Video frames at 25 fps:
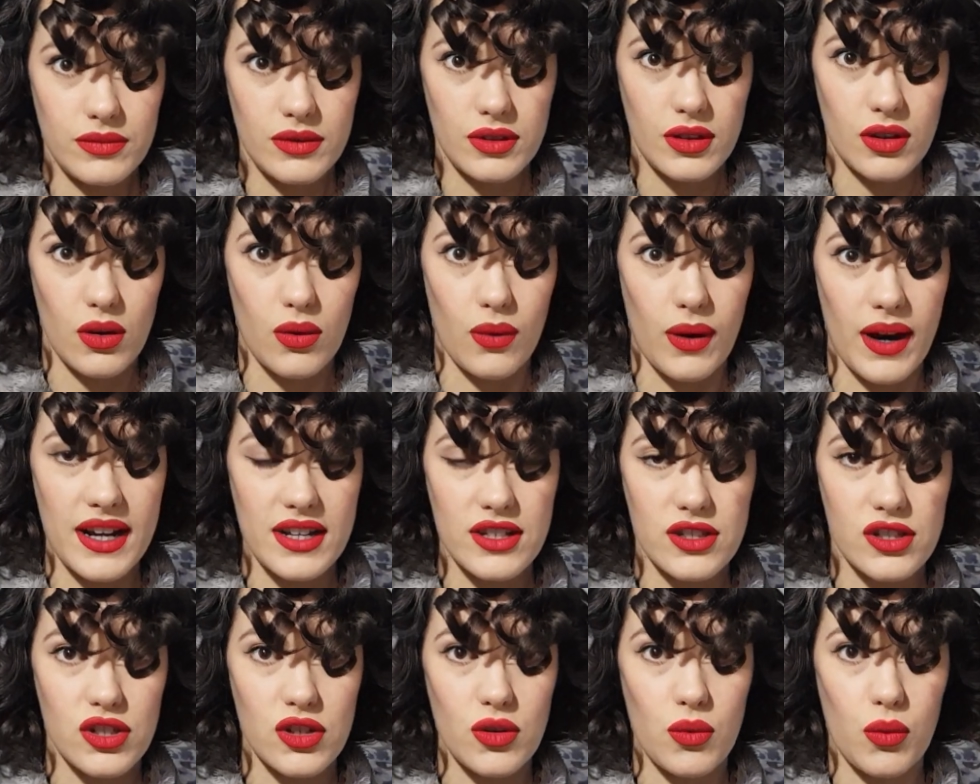Alright,
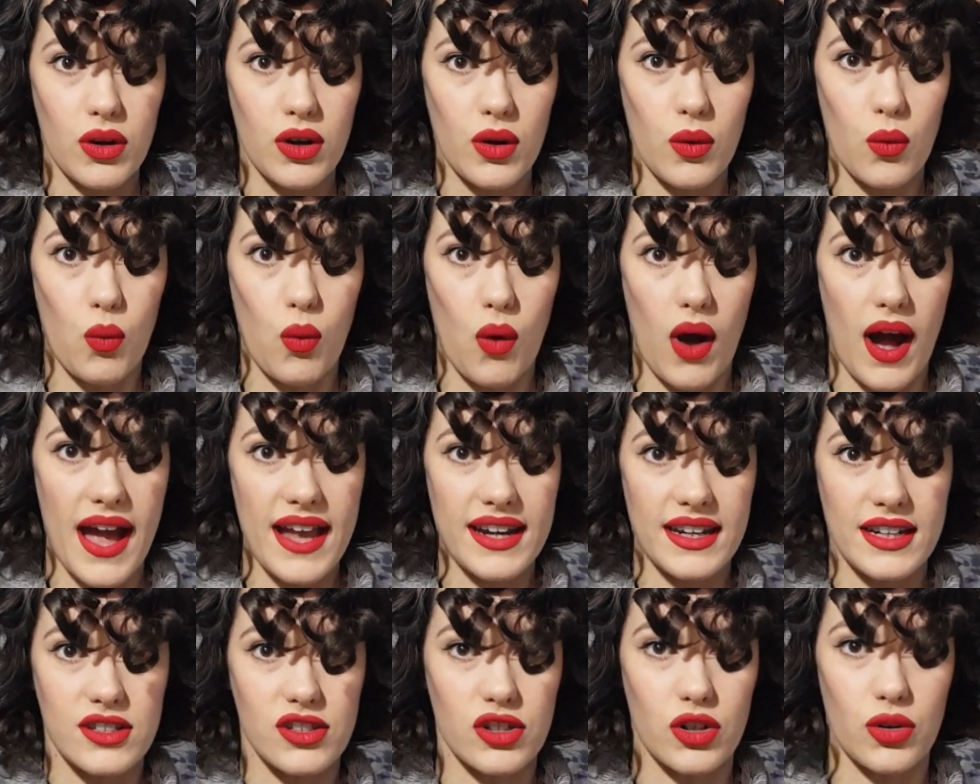so you want it wide and
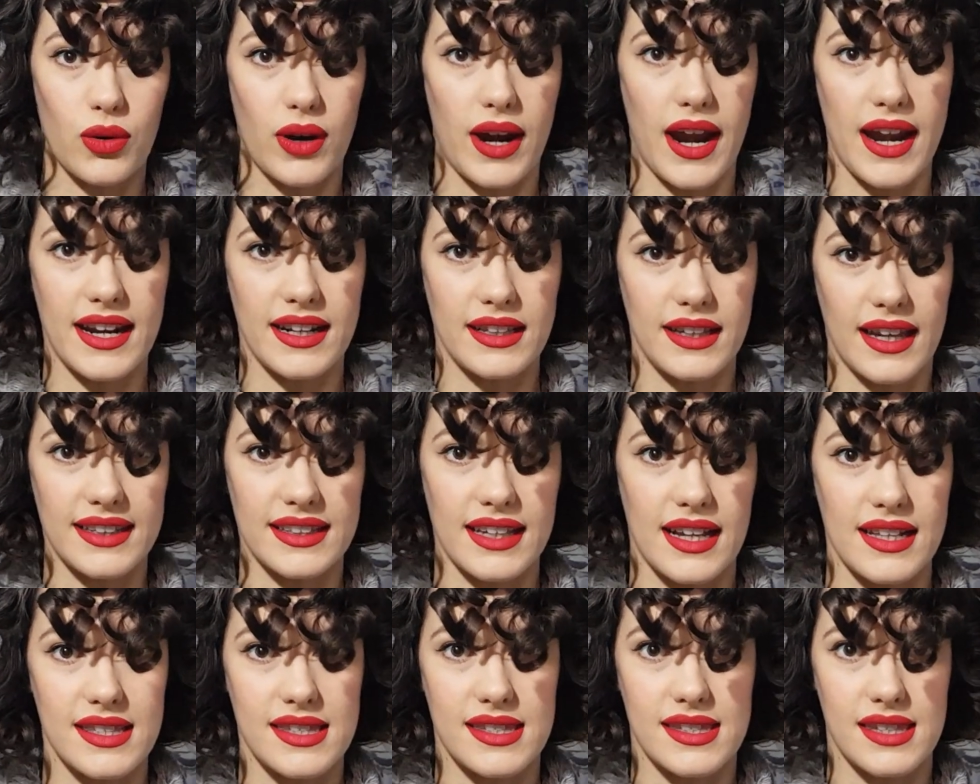it's creating like
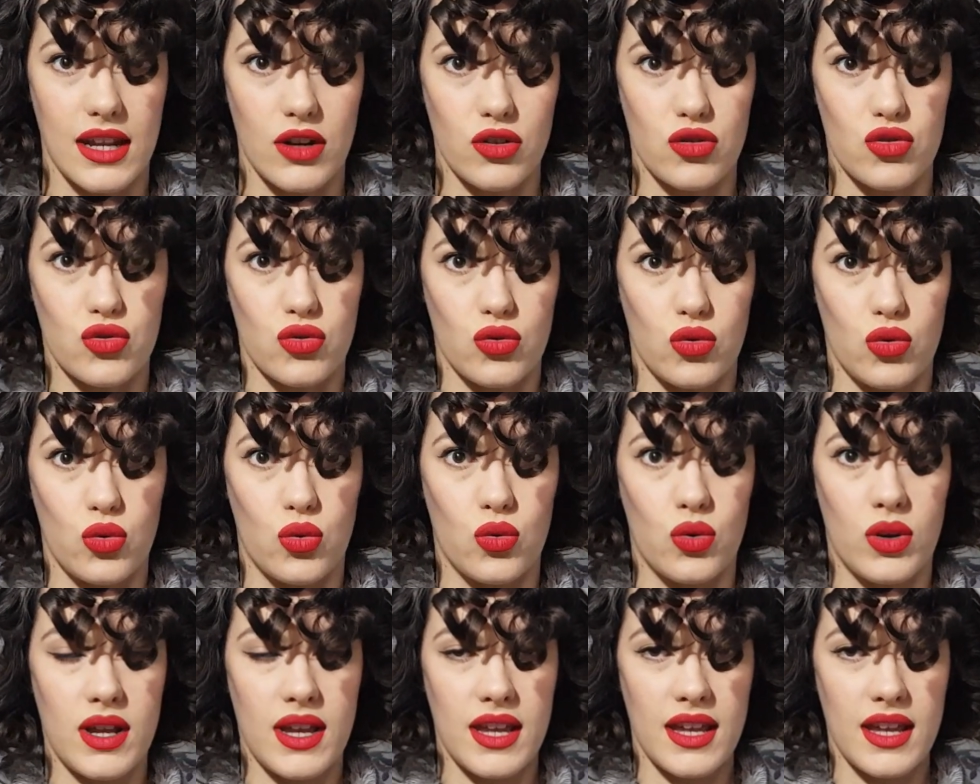that central